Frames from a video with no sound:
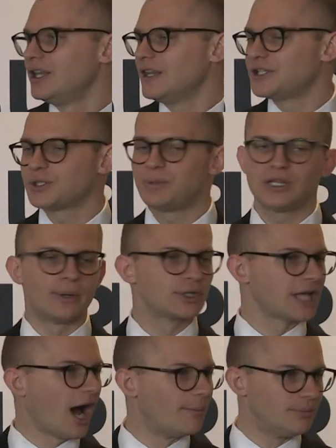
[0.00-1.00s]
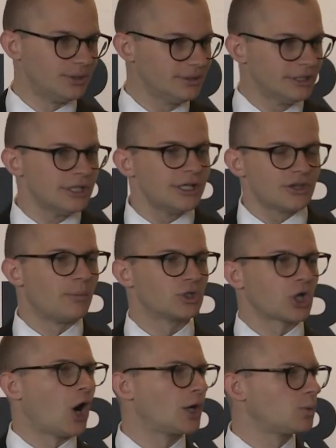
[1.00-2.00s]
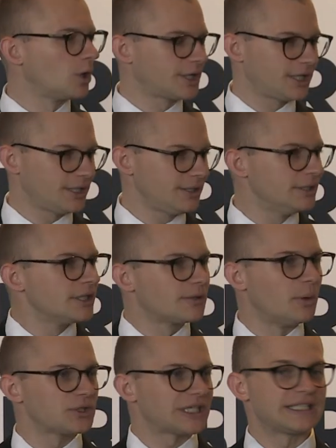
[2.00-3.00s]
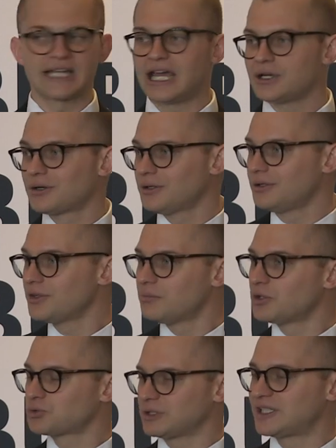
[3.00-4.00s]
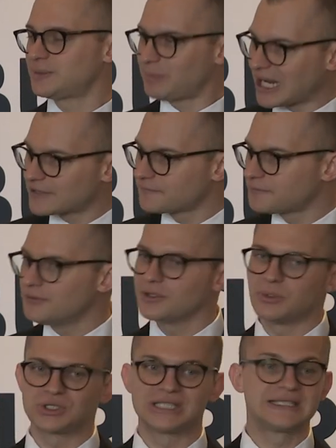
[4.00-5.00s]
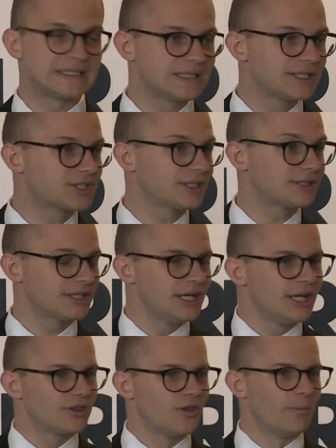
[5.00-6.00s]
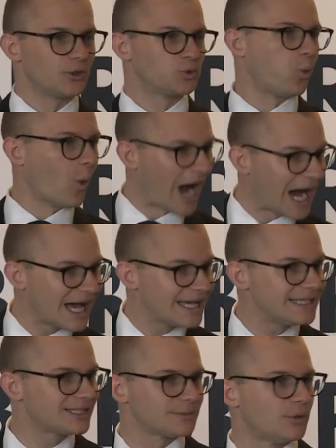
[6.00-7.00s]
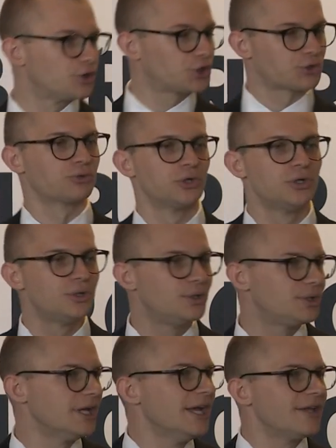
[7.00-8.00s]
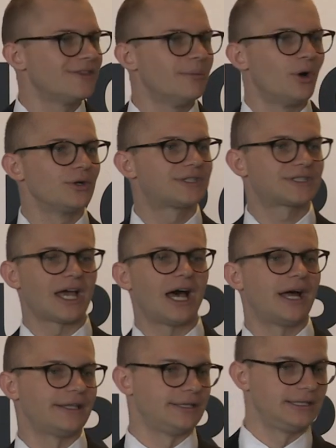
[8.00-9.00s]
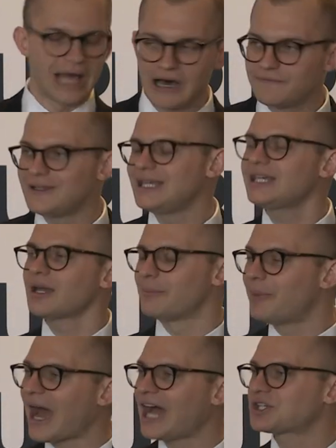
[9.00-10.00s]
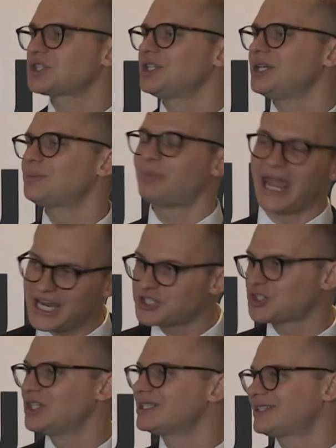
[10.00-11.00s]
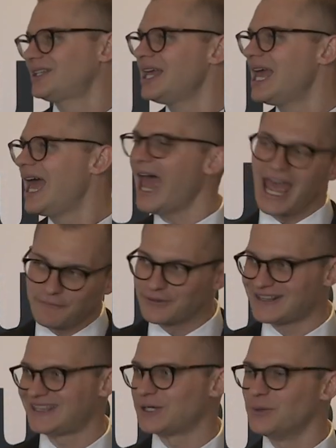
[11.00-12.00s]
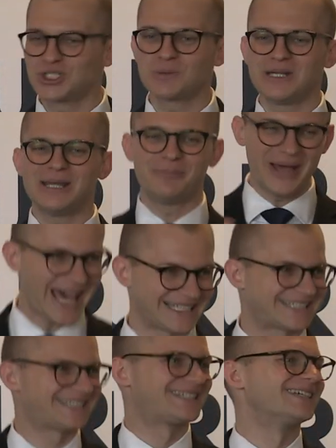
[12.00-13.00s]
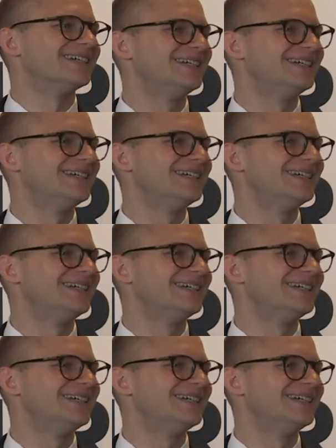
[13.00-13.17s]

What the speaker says: They should be the most humble, the most hardworking, the most integral, the most respectful, the most diligent, the most wise, the most shrewd, the most loving, compassionate, patient, everything. We should be the best.